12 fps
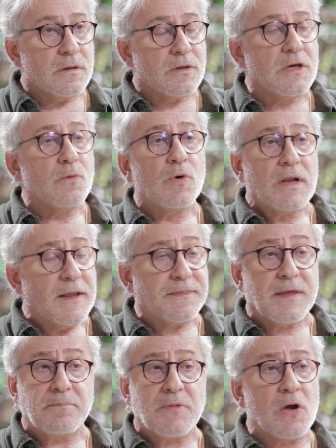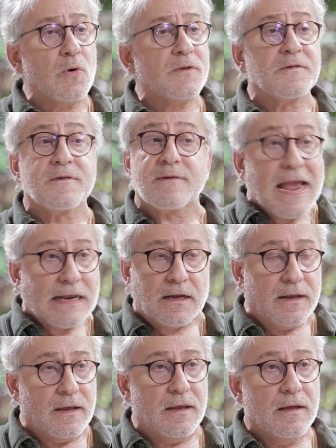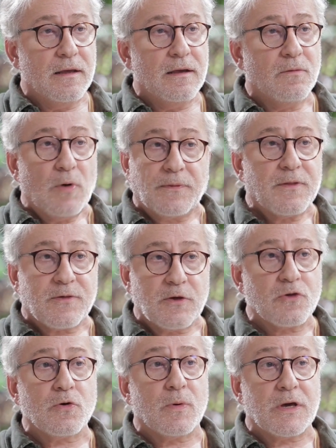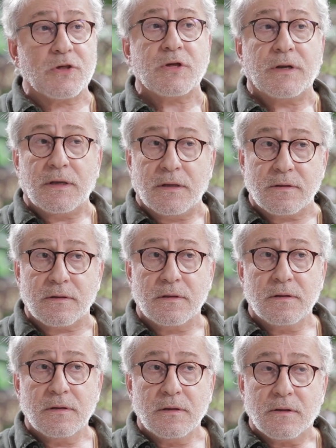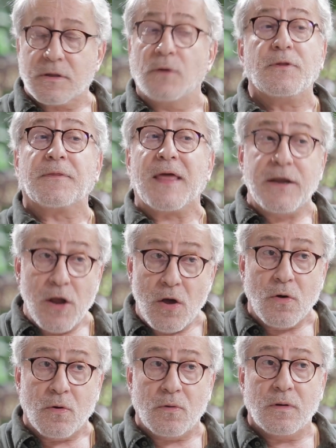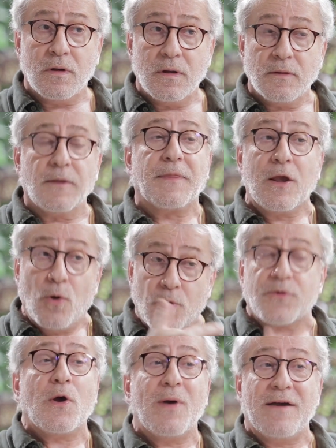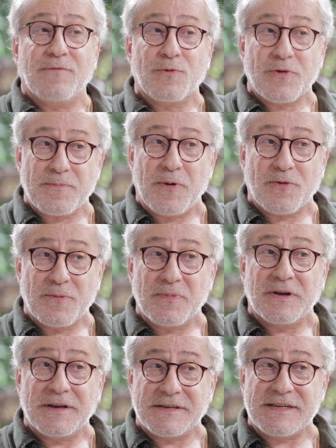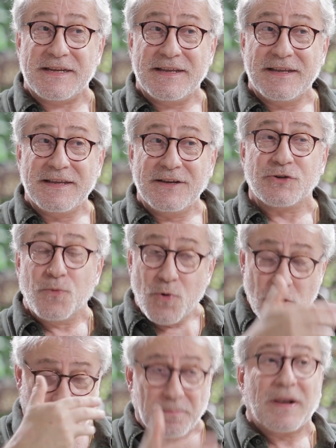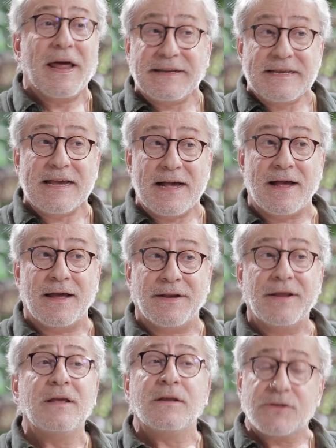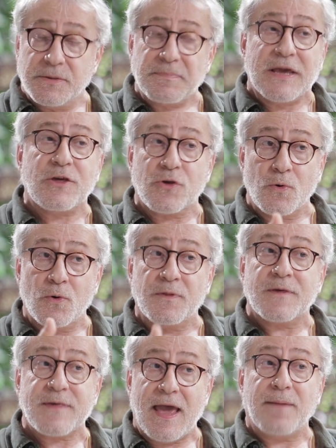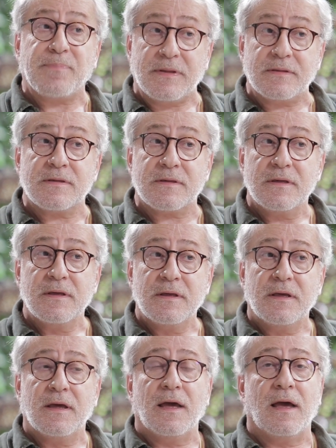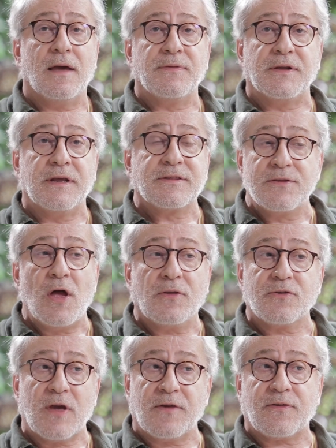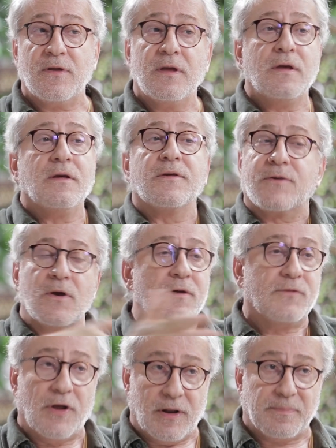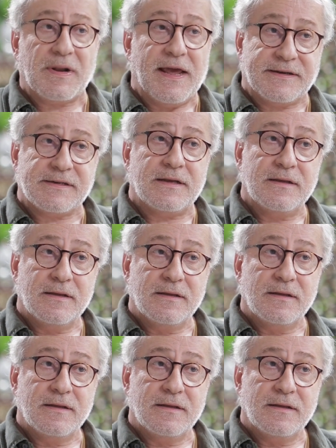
She will let them know exactly what the situation is, so that they know that they also have a responsibility to work bloody hard to make sure this happens. That it's not just served on a platter.